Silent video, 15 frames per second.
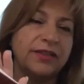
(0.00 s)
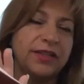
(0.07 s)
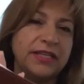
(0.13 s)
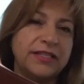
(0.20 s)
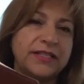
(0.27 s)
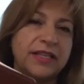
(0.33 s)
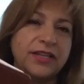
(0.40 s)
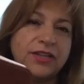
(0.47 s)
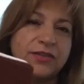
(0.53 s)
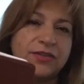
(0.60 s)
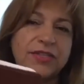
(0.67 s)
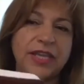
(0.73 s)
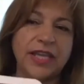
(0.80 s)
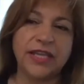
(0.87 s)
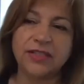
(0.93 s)
things that you're
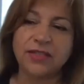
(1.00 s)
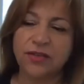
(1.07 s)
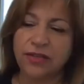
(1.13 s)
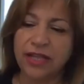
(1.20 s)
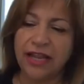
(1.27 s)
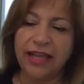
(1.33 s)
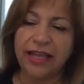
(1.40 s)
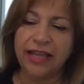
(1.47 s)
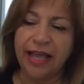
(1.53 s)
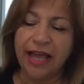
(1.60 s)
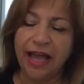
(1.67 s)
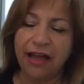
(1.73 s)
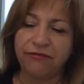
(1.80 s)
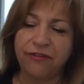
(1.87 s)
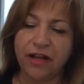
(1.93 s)
saying so that I can
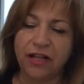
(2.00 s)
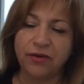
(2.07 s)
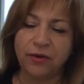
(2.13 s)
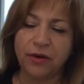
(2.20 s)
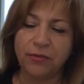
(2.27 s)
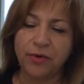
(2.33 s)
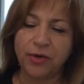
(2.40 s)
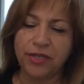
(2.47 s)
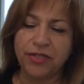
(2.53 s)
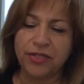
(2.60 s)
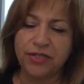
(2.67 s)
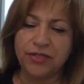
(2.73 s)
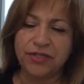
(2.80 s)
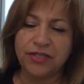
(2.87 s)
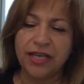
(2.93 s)
have follow-up
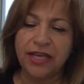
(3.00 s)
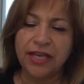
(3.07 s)
questions.